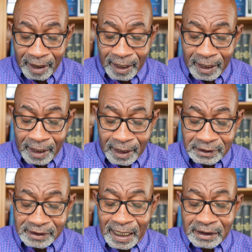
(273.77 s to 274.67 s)
and
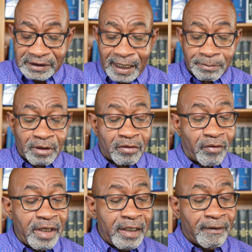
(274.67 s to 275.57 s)
it's got chapter
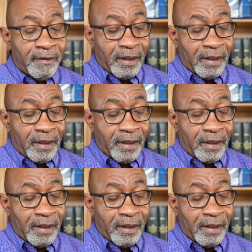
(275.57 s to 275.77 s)
3,